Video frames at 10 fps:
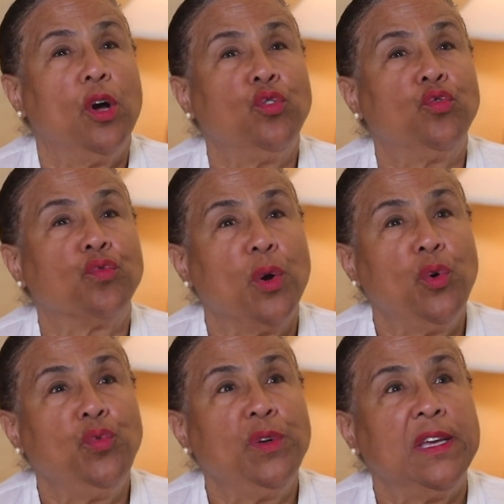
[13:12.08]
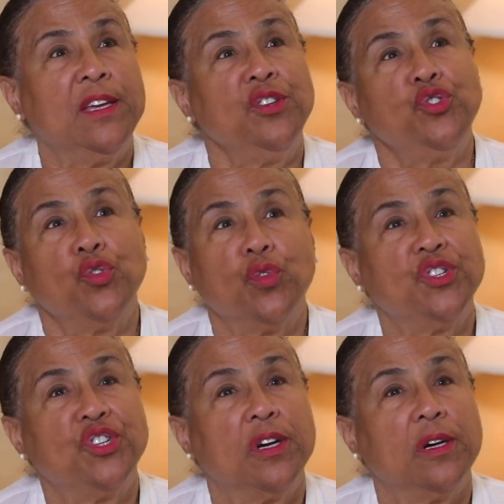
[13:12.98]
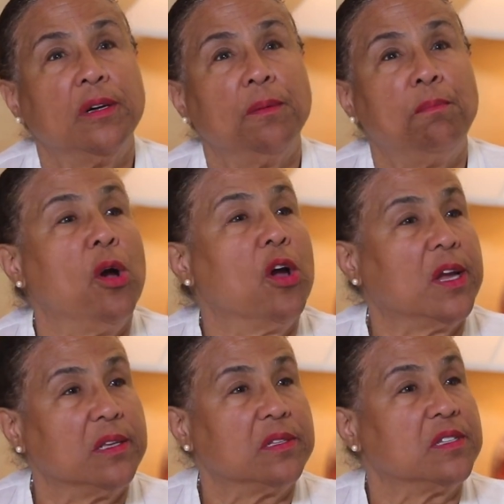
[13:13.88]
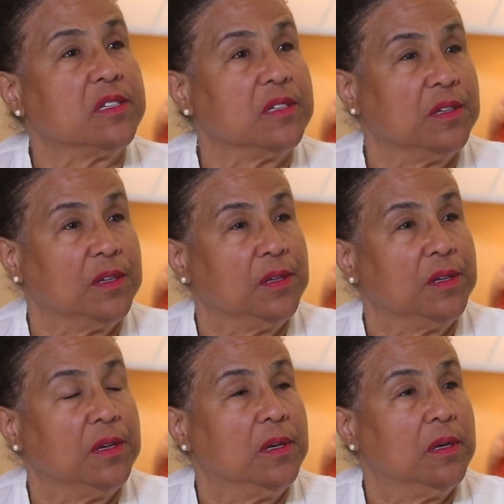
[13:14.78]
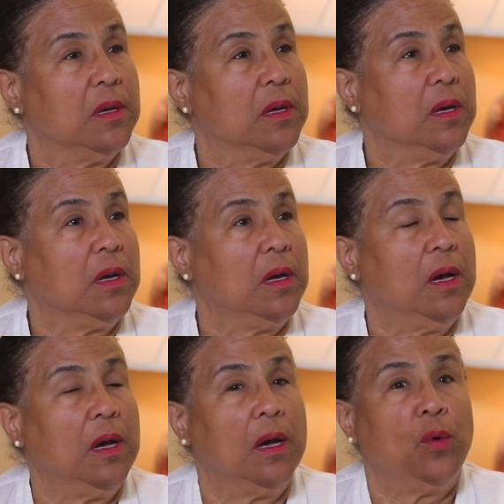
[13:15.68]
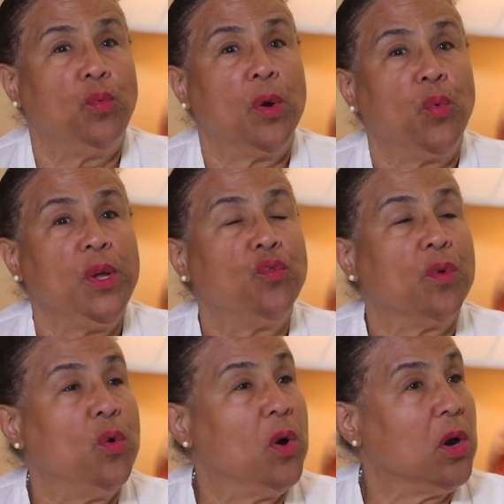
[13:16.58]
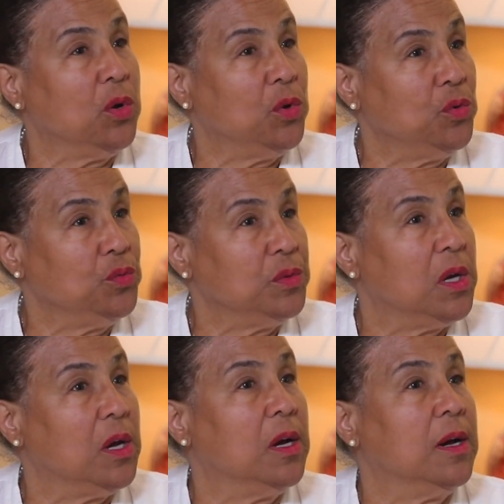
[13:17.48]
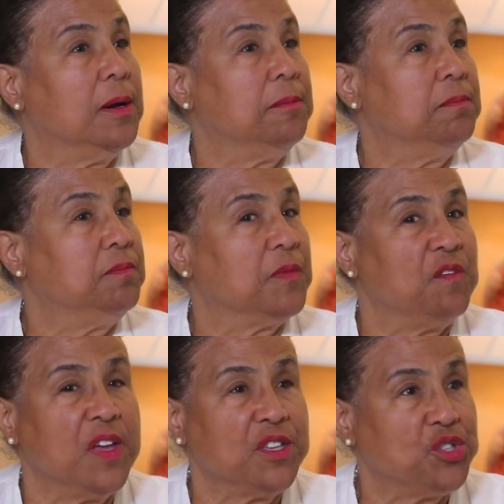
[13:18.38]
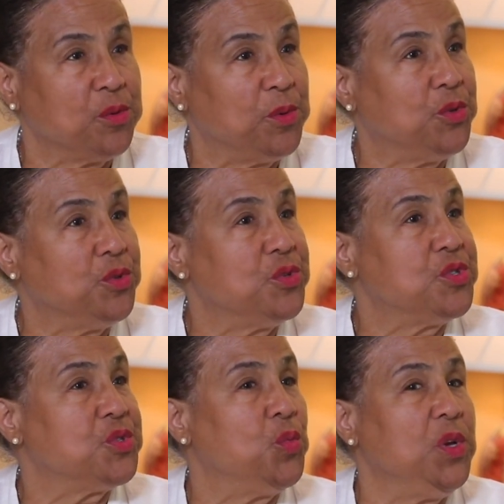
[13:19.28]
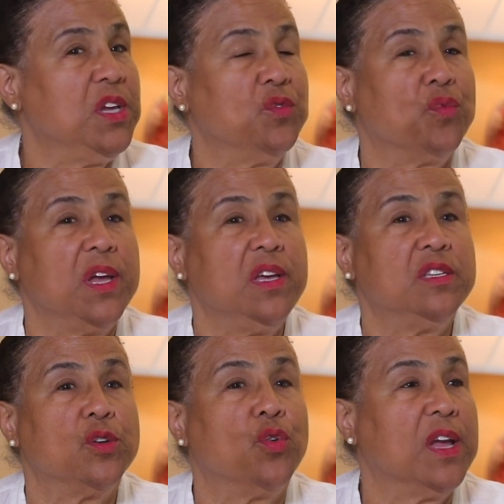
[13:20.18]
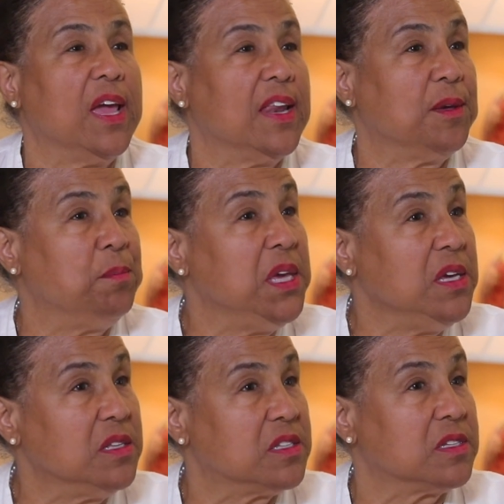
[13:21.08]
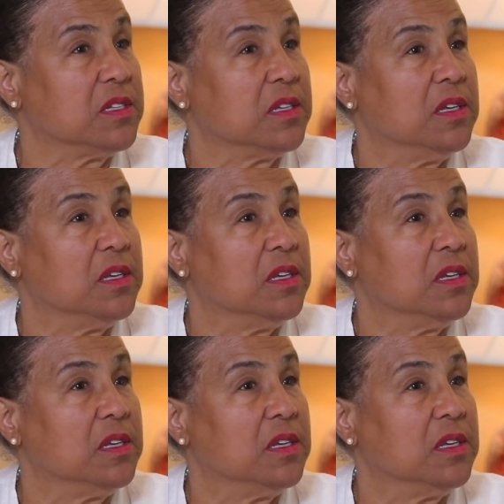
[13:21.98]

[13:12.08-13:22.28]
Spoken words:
grown in Georgia markets where we grow our own vegetables, we can raise organic meats,